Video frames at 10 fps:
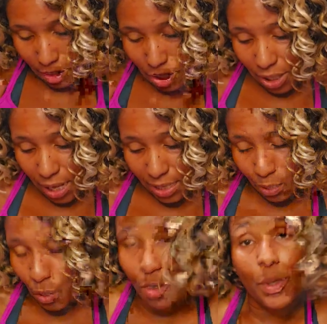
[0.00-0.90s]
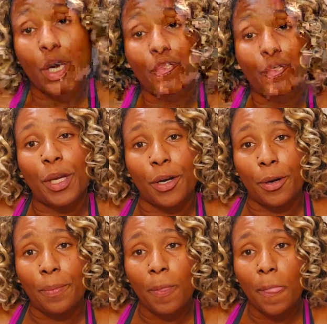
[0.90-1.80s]
Jen asks, "Where do we go from
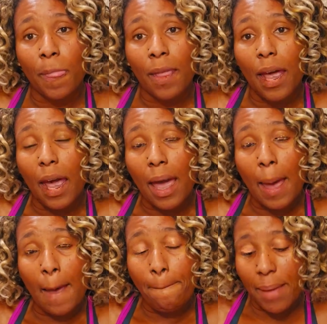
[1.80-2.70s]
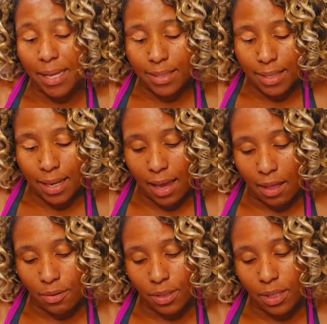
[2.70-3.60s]
here?" And basically,
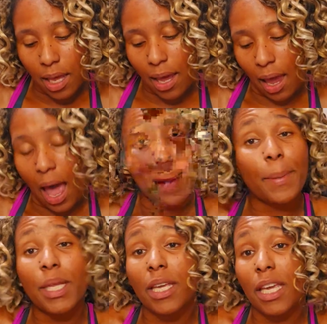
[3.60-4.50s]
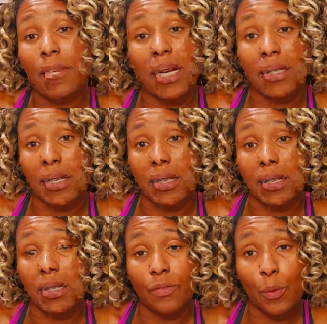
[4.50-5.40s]
Heather's like, "I'm gonna keep my
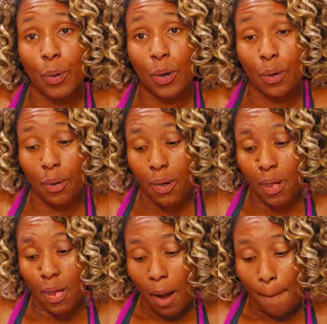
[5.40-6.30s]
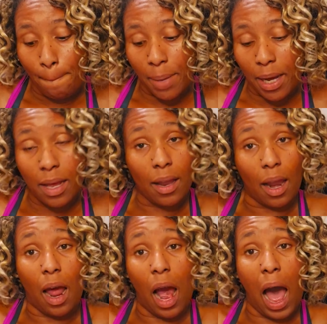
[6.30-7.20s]
distance from her." but
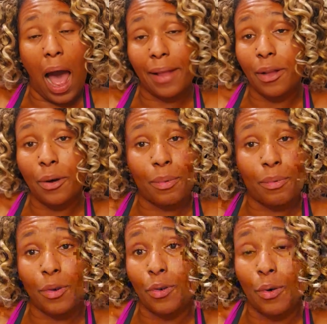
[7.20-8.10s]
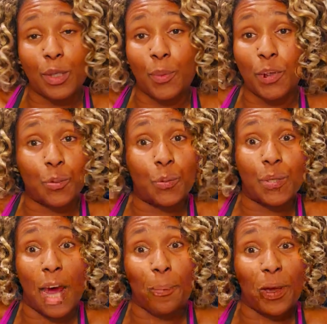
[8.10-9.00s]
I don't, you know, expect you to
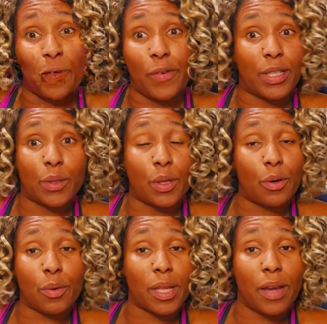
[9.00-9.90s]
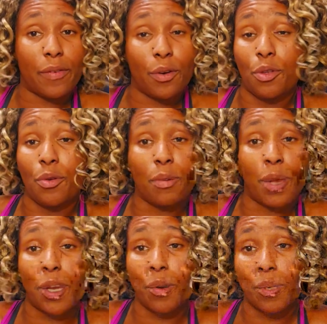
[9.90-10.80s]
stop being friends with her or whatever. You can
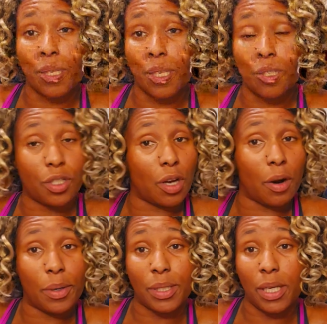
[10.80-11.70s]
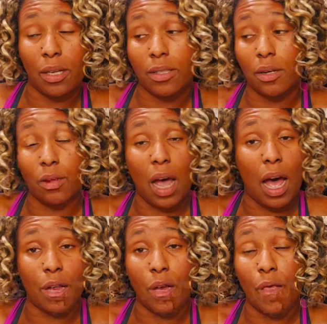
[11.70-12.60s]
make your own decision. Y'all are adults on
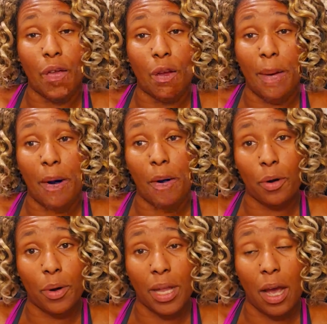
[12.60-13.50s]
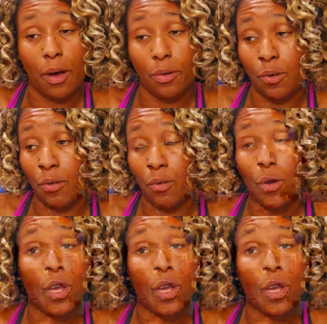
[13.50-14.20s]
how you feel about her and how you